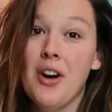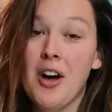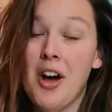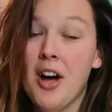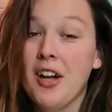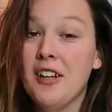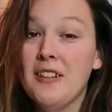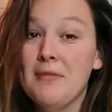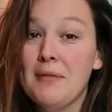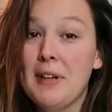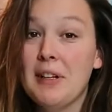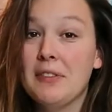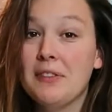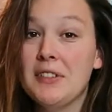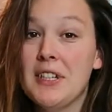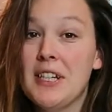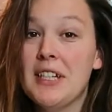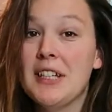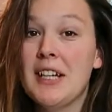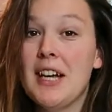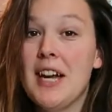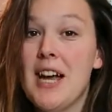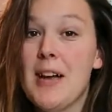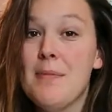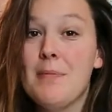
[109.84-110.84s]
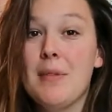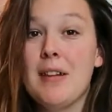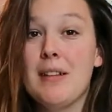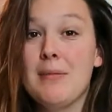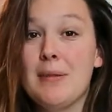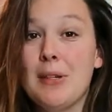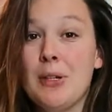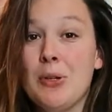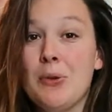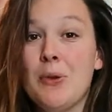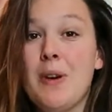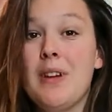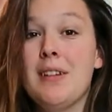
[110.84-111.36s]
All of my free time has
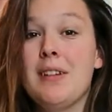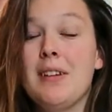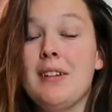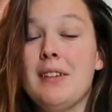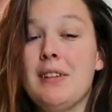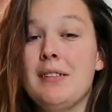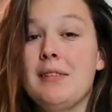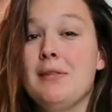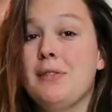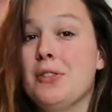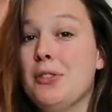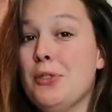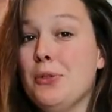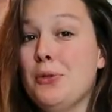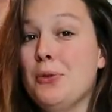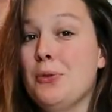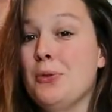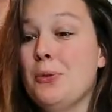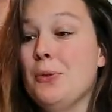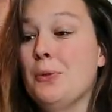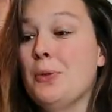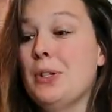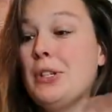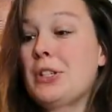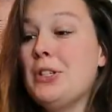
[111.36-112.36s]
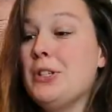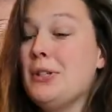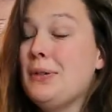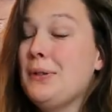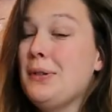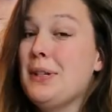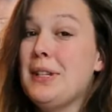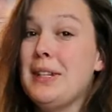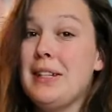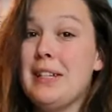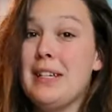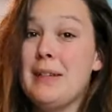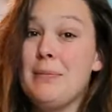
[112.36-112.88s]
been going to what
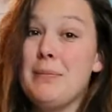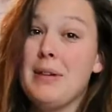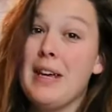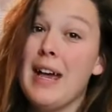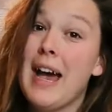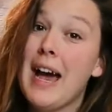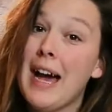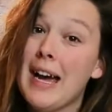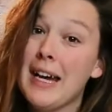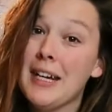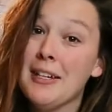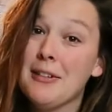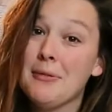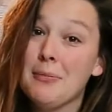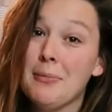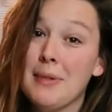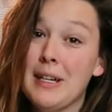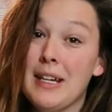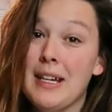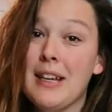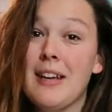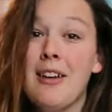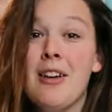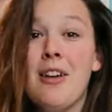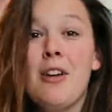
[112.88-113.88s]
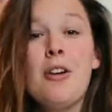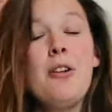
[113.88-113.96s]
you see behind me,